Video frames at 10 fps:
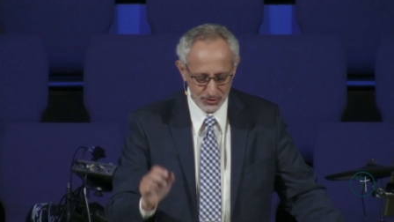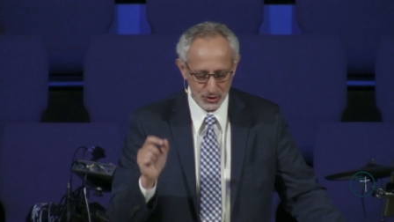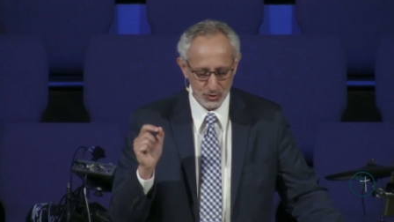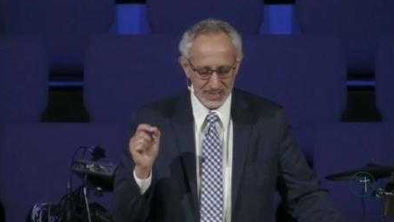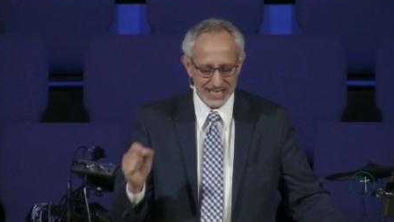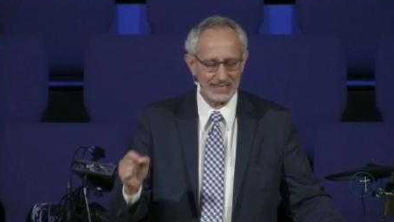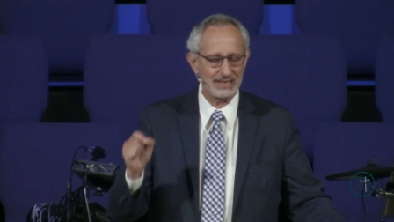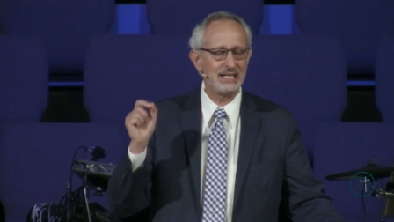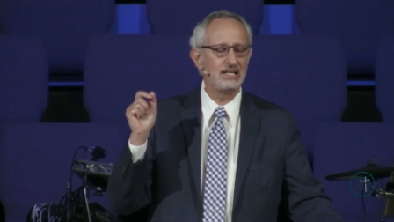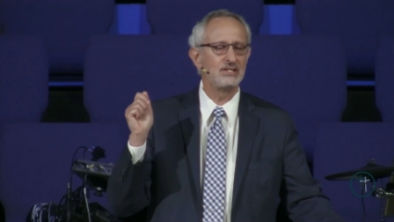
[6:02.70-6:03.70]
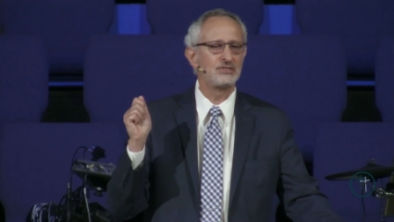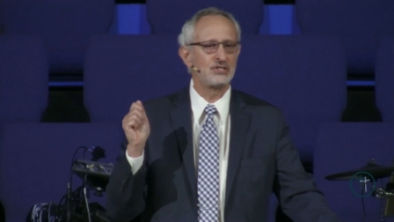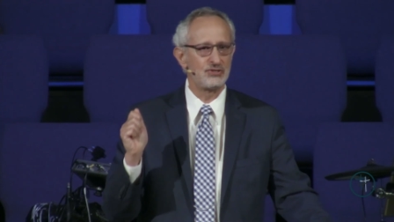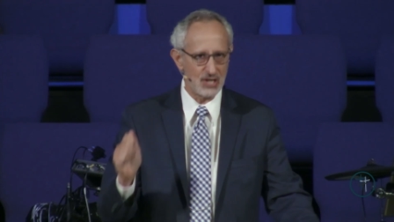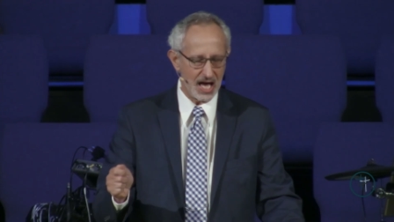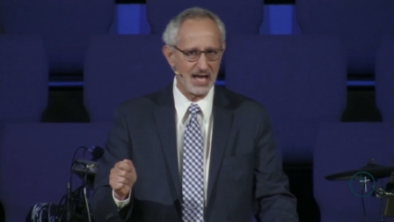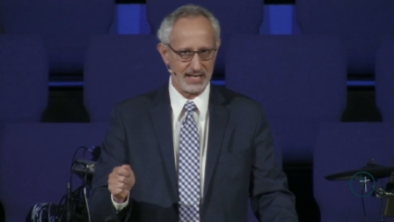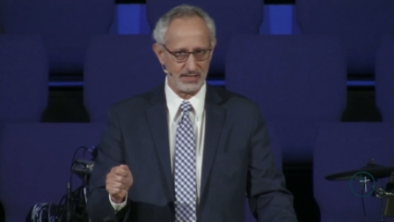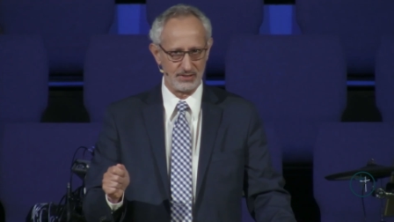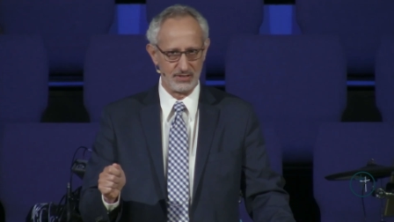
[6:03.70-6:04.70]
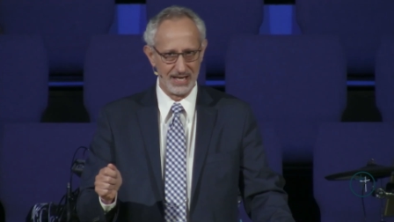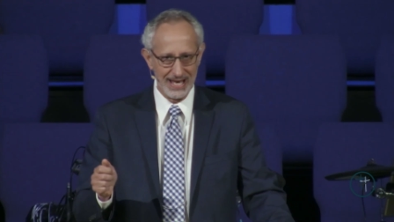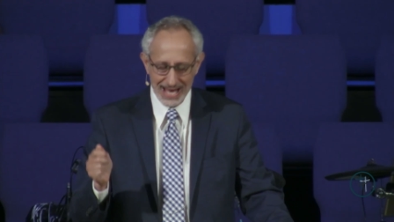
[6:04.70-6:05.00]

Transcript: is uniquely designed